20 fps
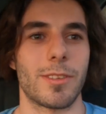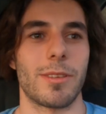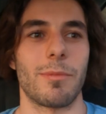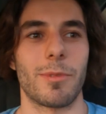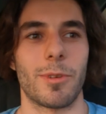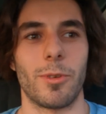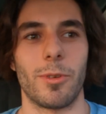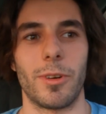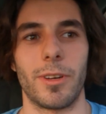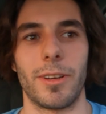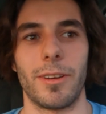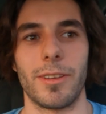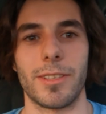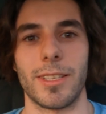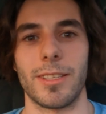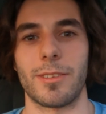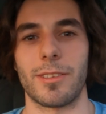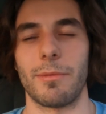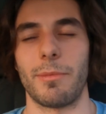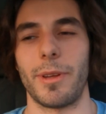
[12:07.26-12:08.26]
some corners
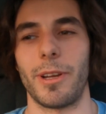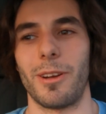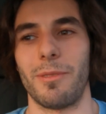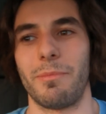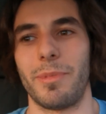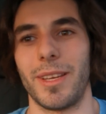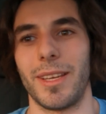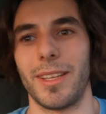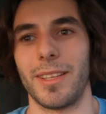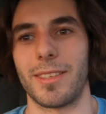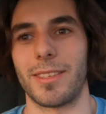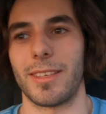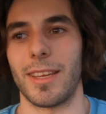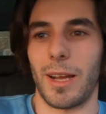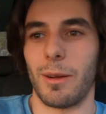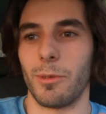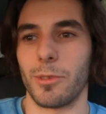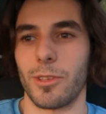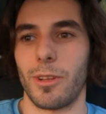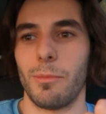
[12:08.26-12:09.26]
and some hairpins.
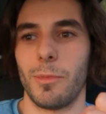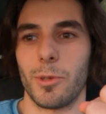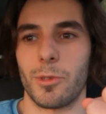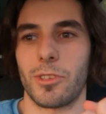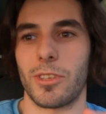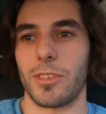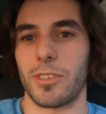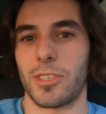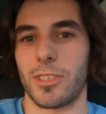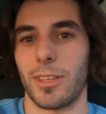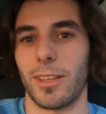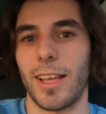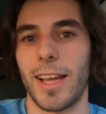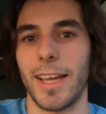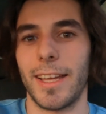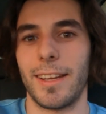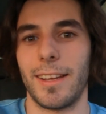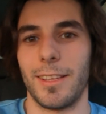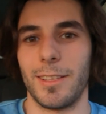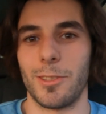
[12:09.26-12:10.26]
I was almost
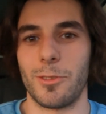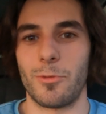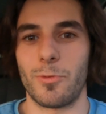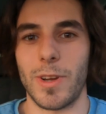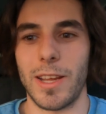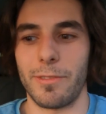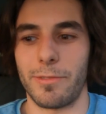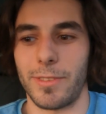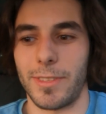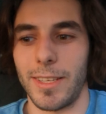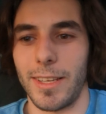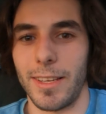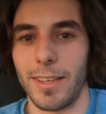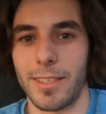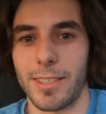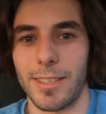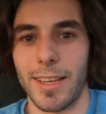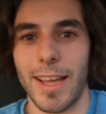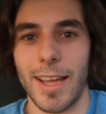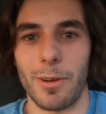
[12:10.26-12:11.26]
sliding and drifting
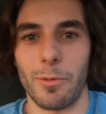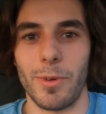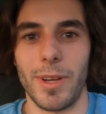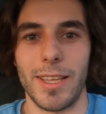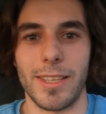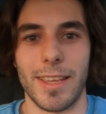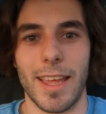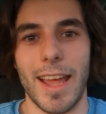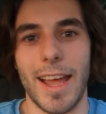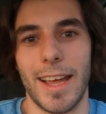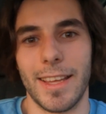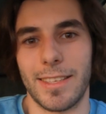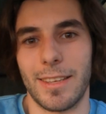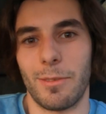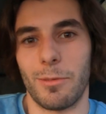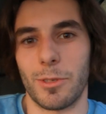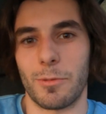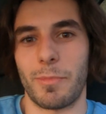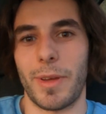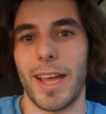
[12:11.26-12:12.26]
sideways as I
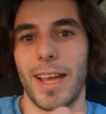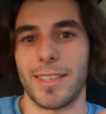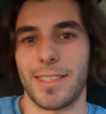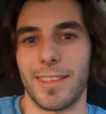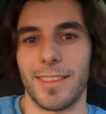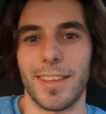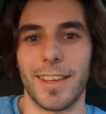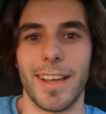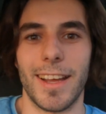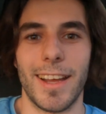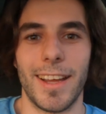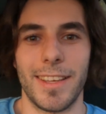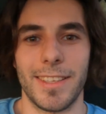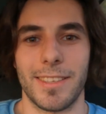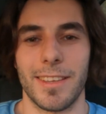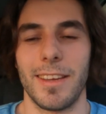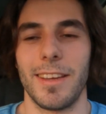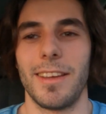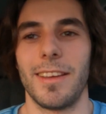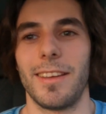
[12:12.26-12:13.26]
was passing the
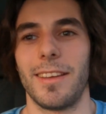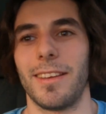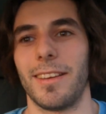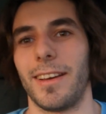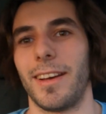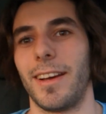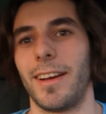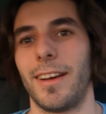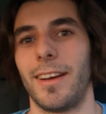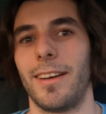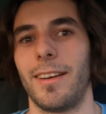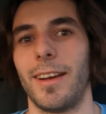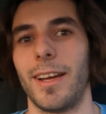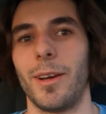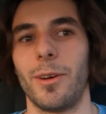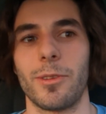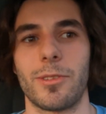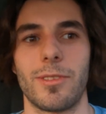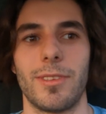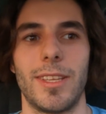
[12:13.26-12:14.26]
guys. I
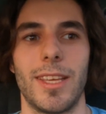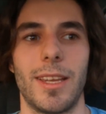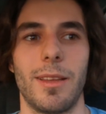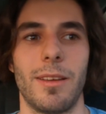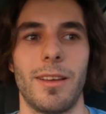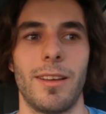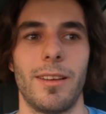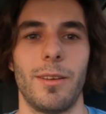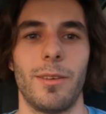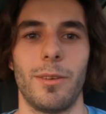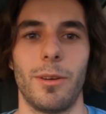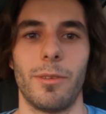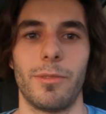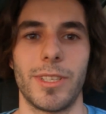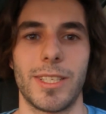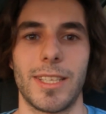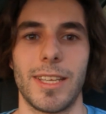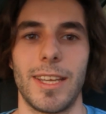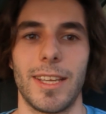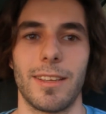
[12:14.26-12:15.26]
also did a
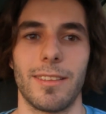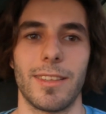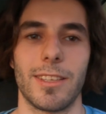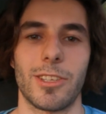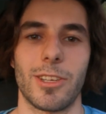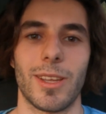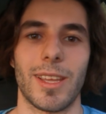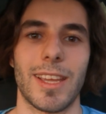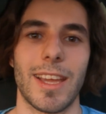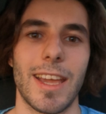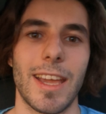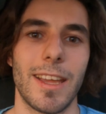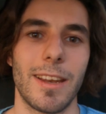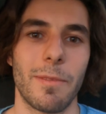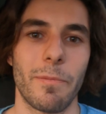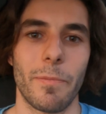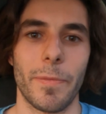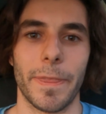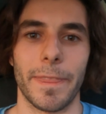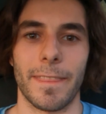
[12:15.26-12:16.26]
overtake in the
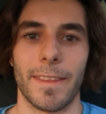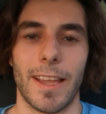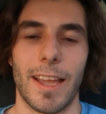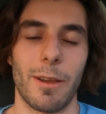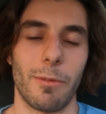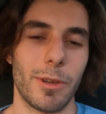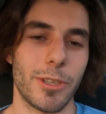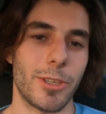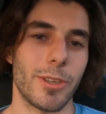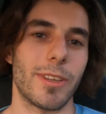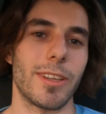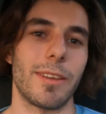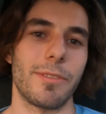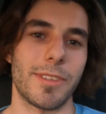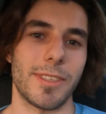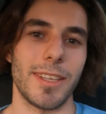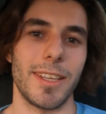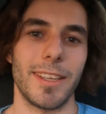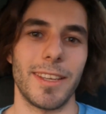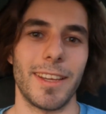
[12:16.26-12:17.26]
chicane. I wish you could have
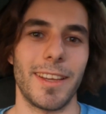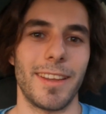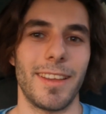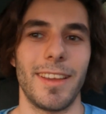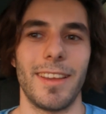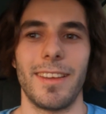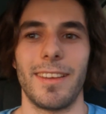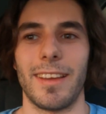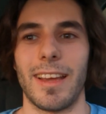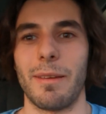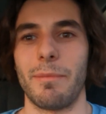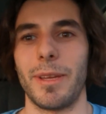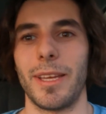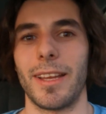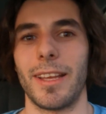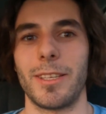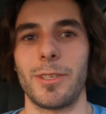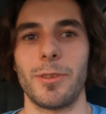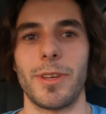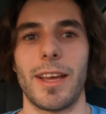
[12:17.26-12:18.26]
seen it. I
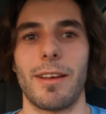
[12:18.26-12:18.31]
mean, I do